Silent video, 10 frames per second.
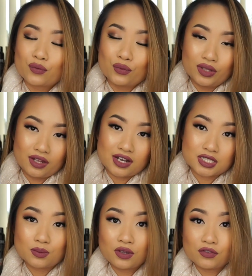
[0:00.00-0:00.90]
Really
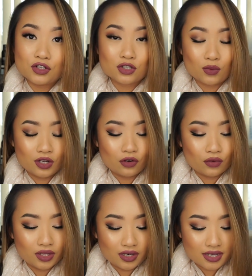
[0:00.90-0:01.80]
awesome if you just want a
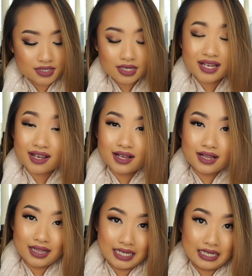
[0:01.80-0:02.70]
really nice
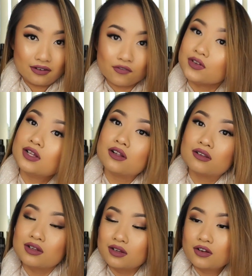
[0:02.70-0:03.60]
clean
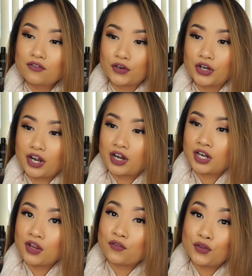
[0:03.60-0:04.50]
feel for your hair
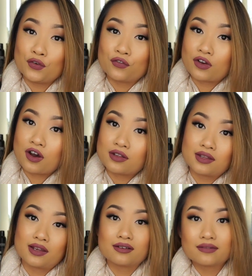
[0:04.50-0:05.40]
if you've gone
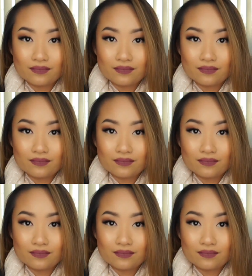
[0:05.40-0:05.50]
like